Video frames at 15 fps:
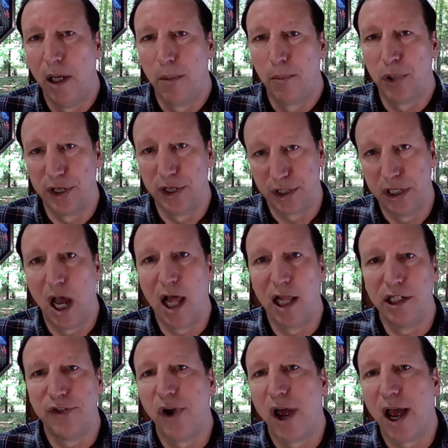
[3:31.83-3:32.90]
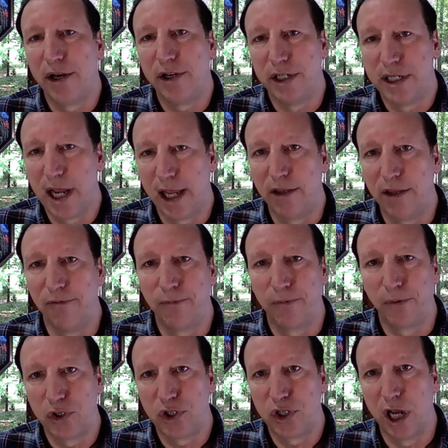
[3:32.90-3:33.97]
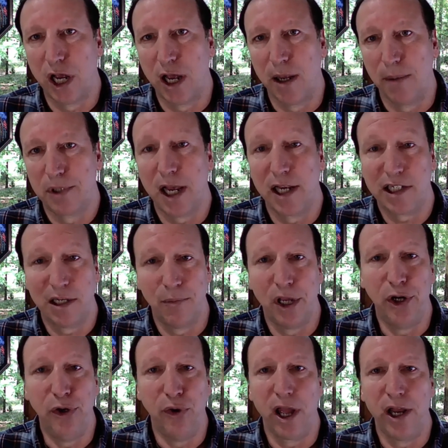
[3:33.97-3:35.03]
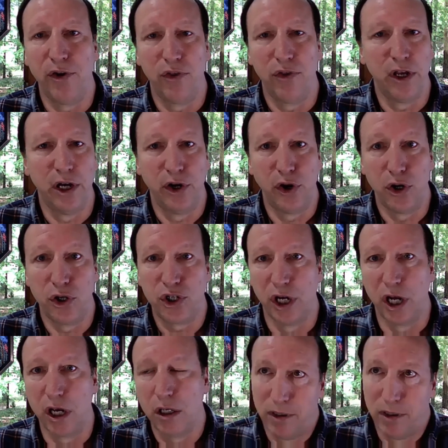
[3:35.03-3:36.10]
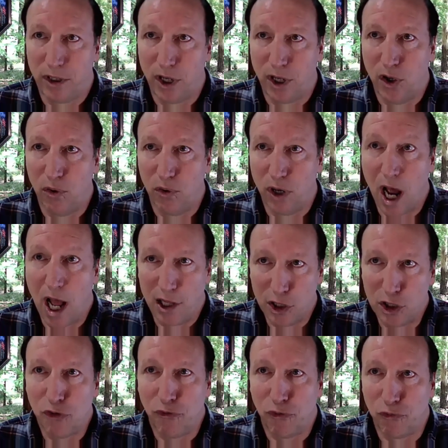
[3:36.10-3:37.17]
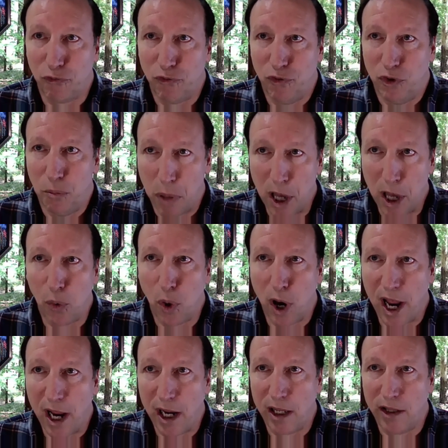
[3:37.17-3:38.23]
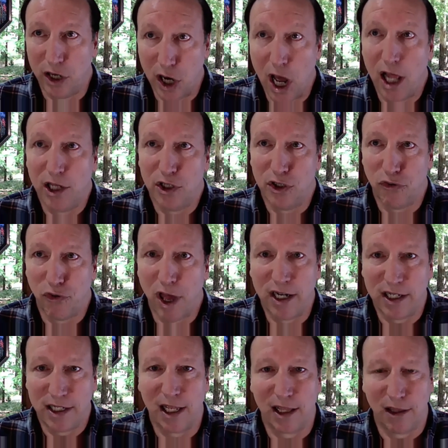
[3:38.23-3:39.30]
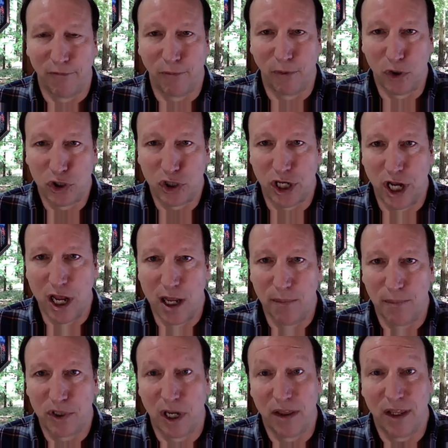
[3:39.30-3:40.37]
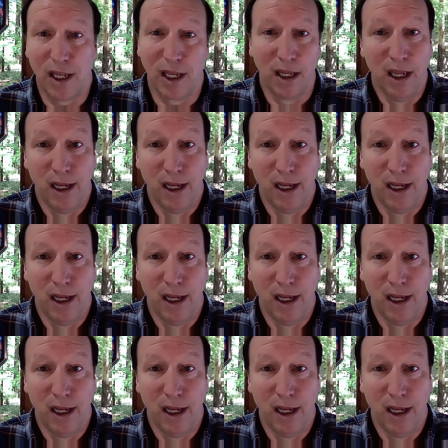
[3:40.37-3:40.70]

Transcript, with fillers: plus knowledge of how to take the first steps has to be greater than inertia. Knowledge of the better way and the knowledge of how to take the first steps, I think,